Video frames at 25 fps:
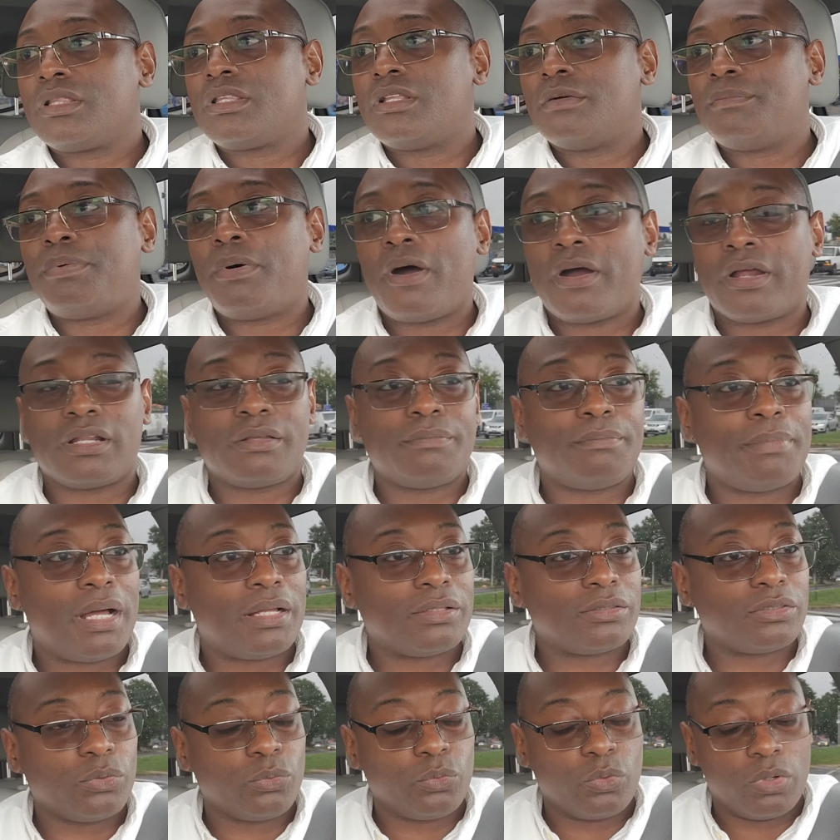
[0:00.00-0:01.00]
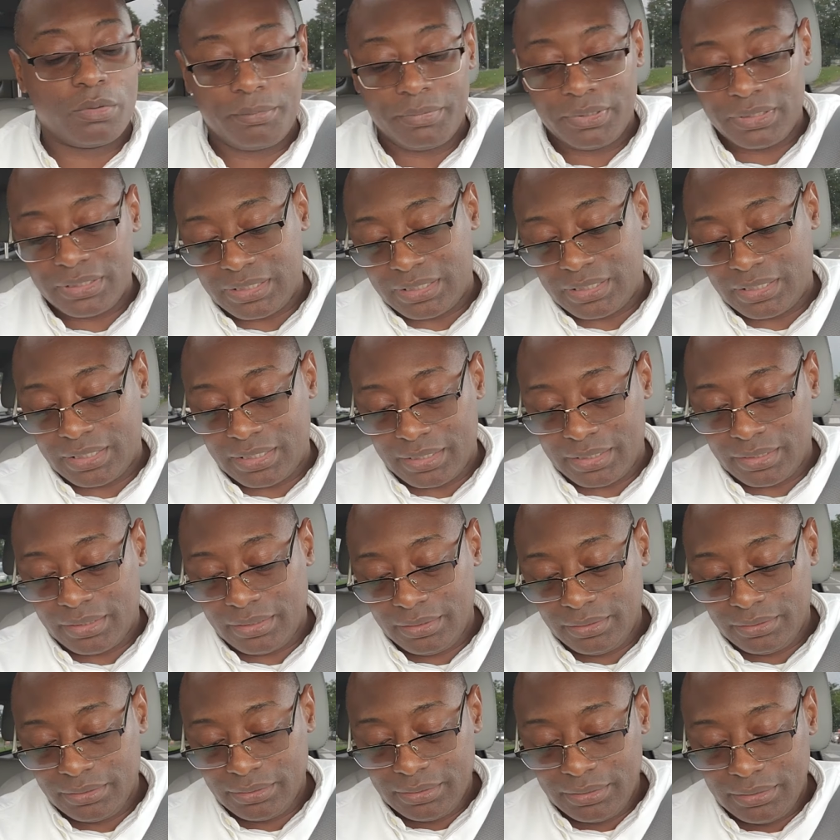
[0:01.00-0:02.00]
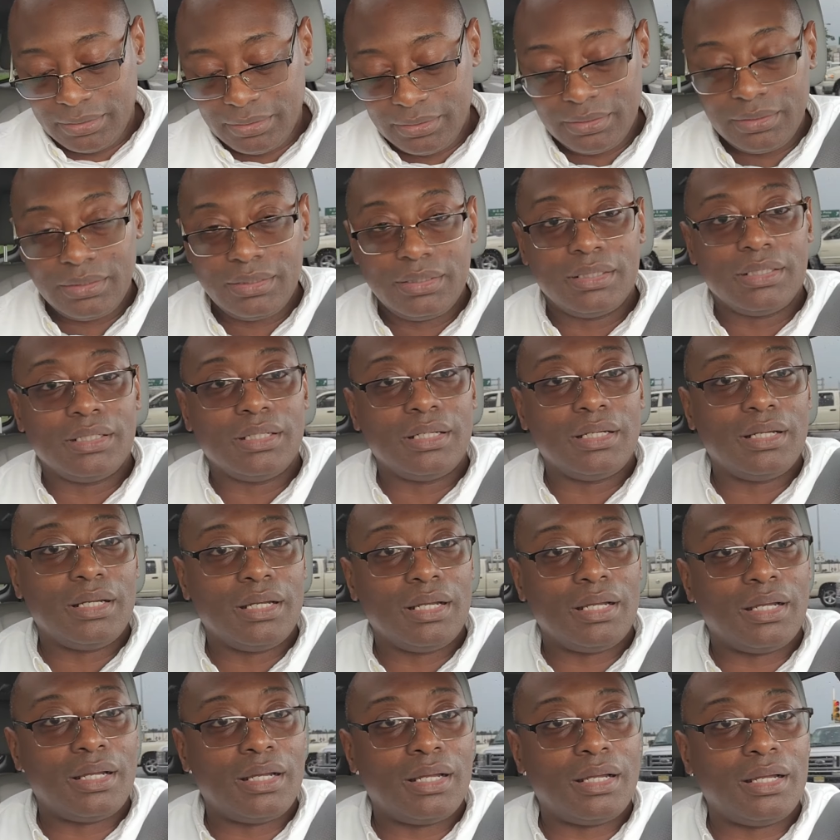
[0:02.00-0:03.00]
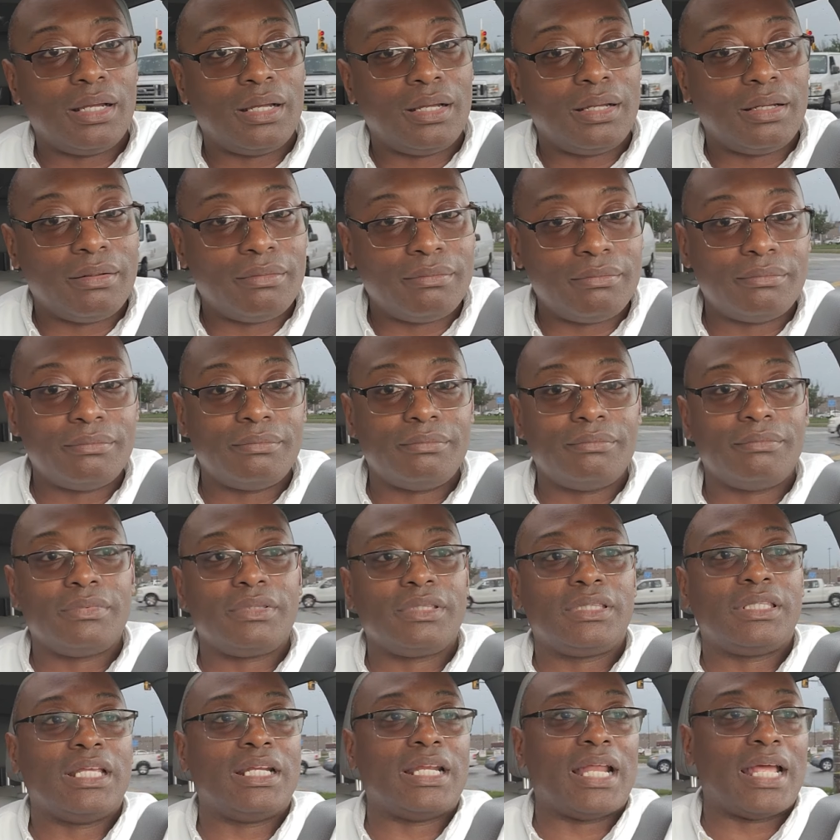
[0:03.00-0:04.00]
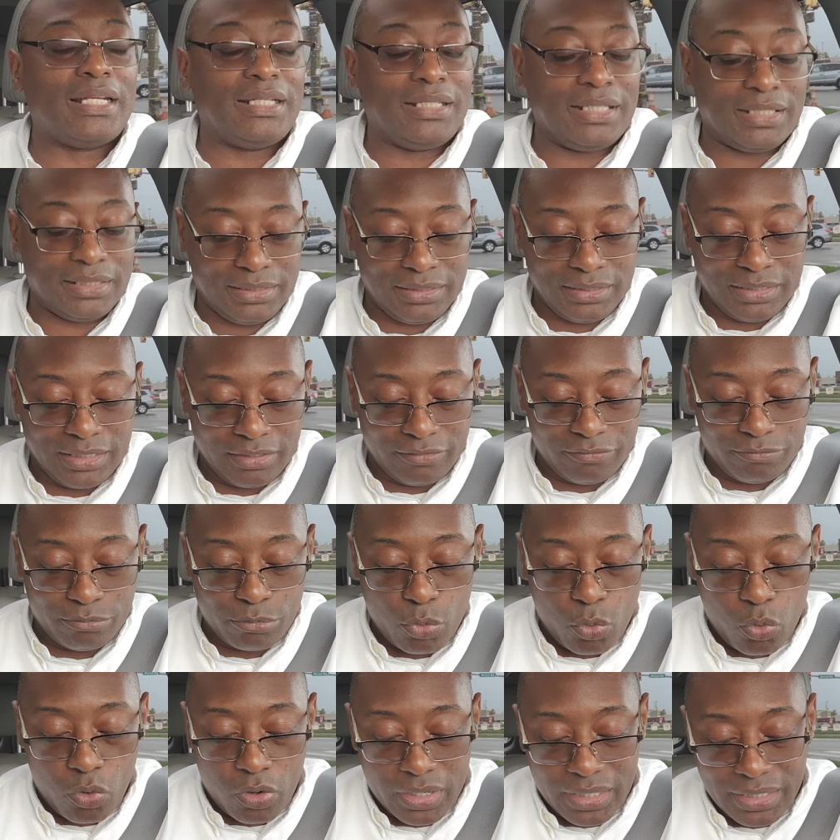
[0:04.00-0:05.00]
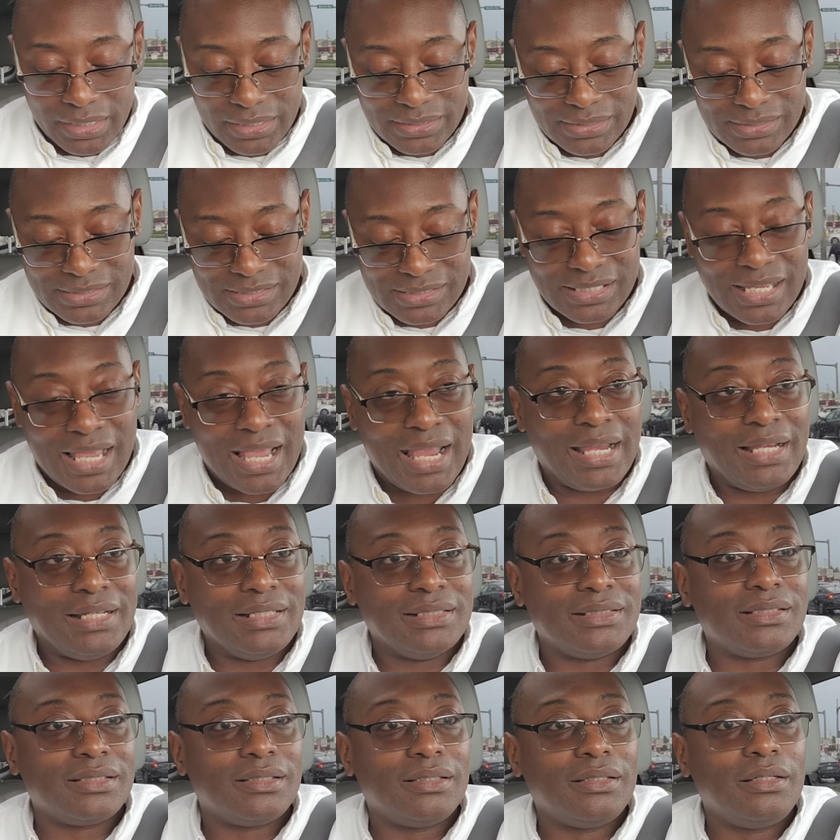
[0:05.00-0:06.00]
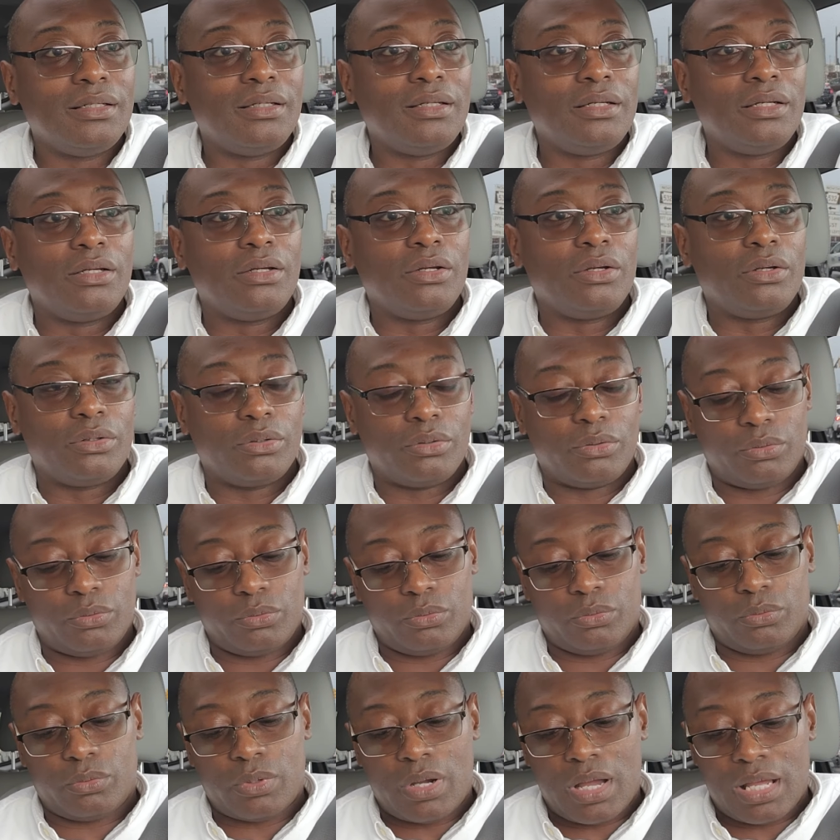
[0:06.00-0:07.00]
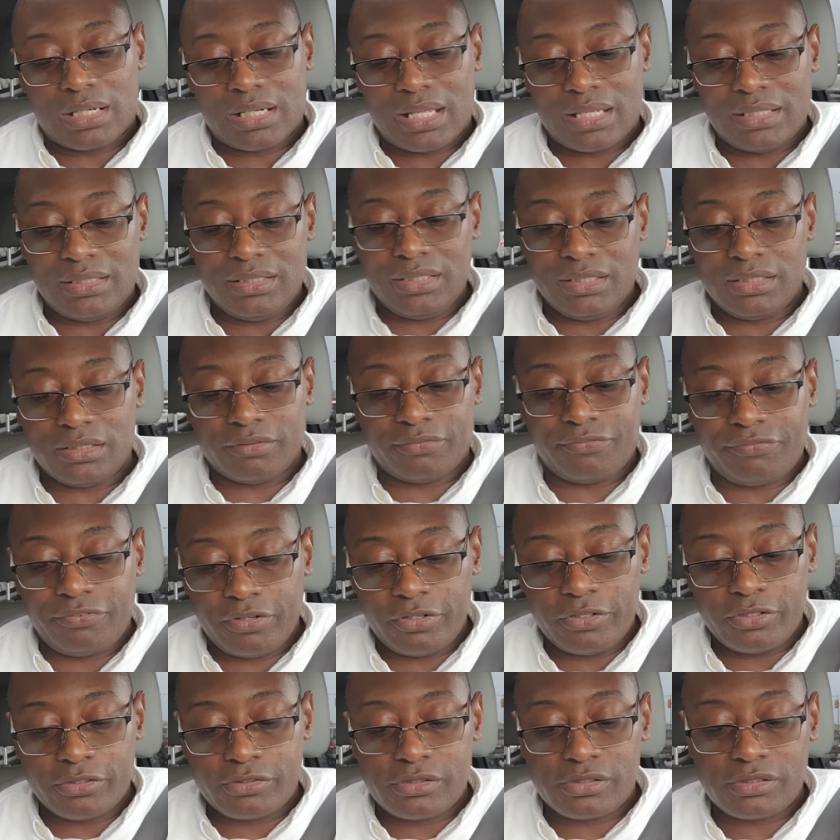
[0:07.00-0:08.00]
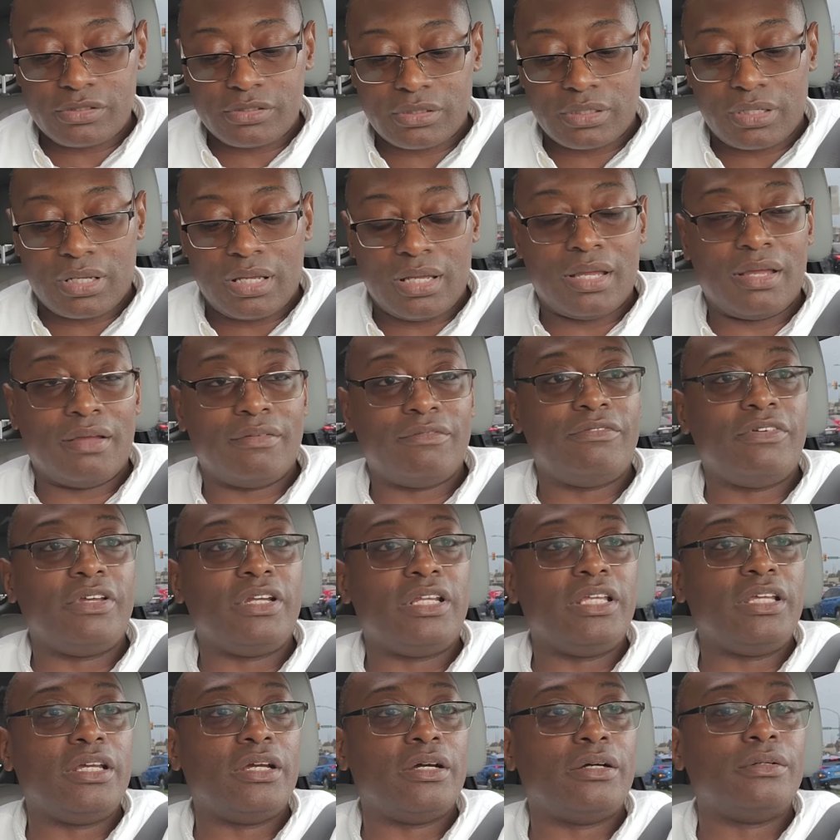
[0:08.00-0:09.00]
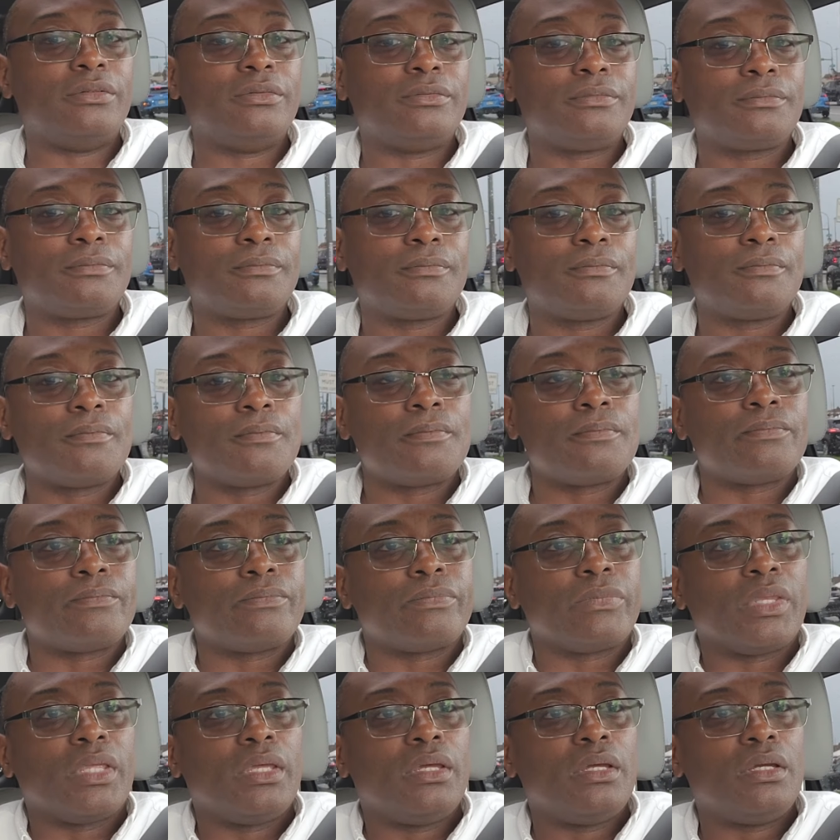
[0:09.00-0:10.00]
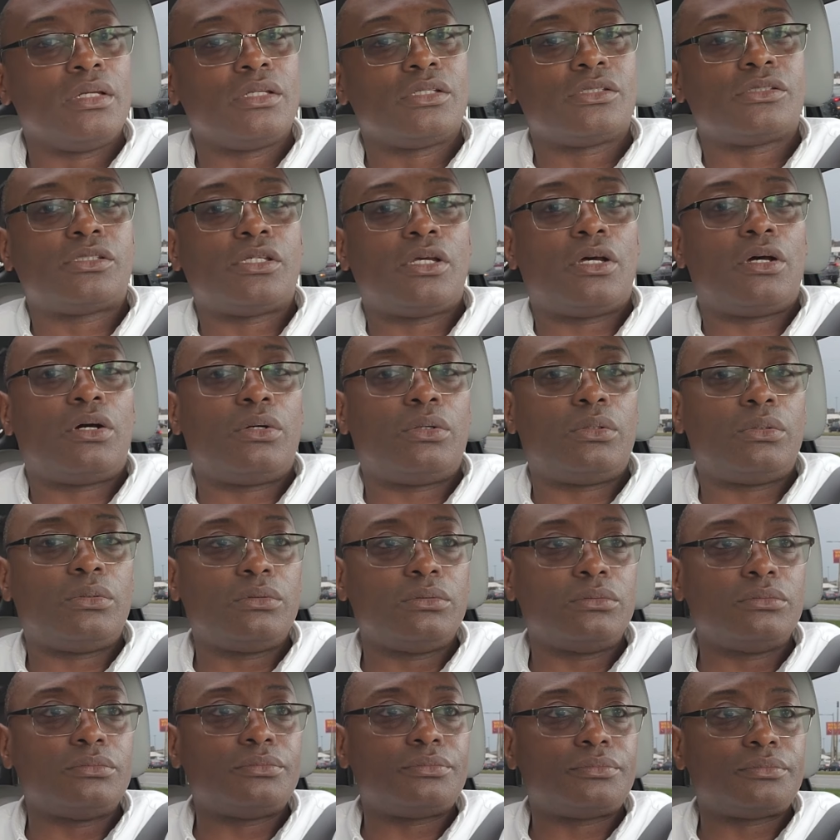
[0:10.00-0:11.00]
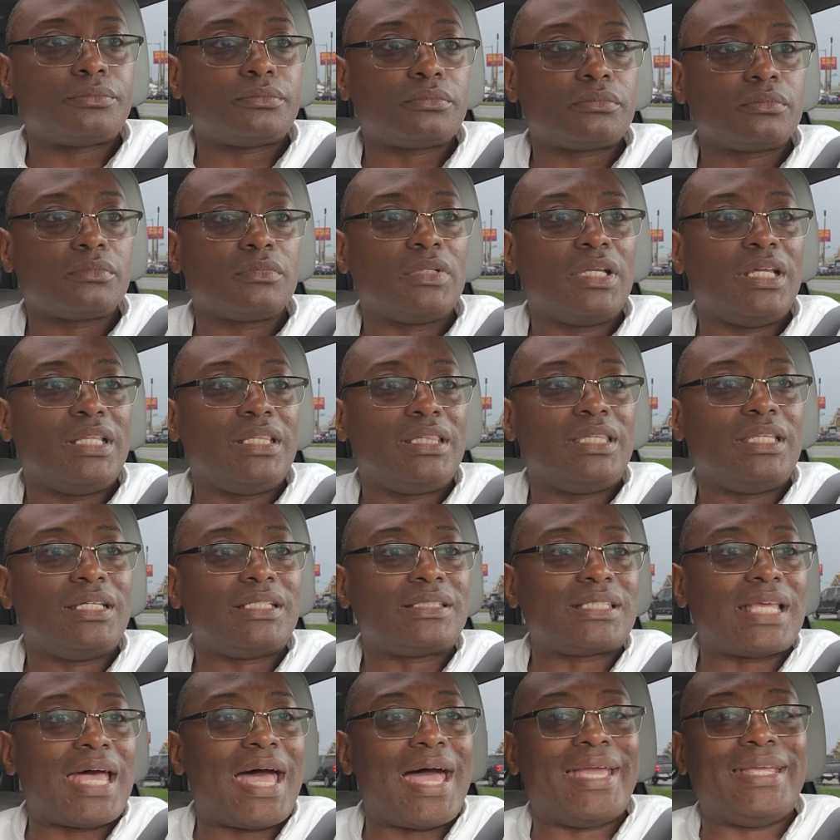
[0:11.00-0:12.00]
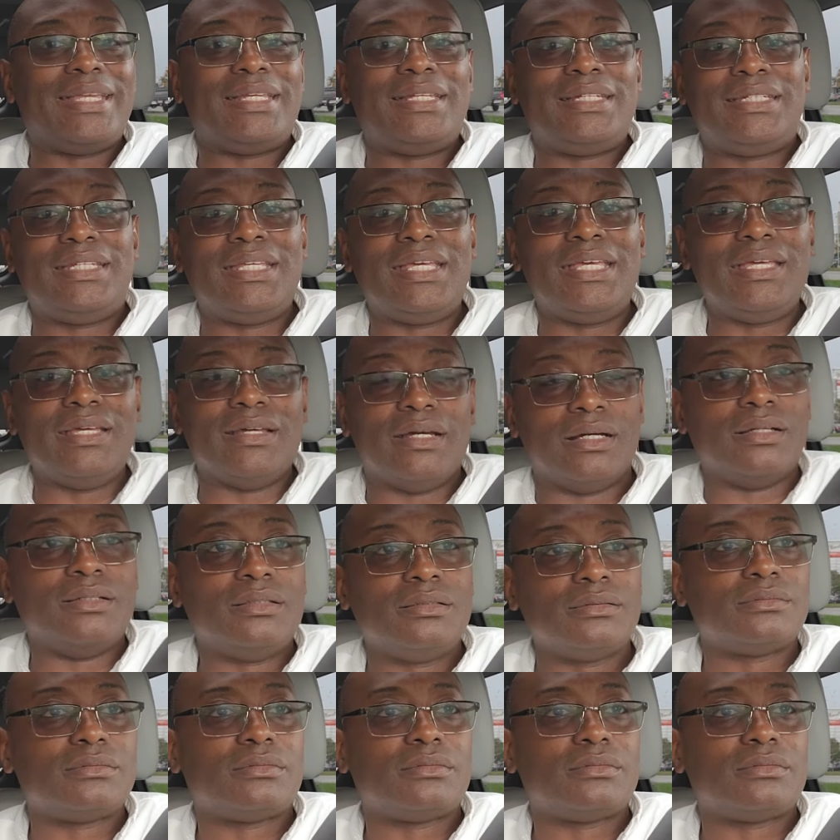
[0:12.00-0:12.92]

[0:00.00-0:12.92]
the part about The Woman King that I didn't give more insight while I did the first video. So this idea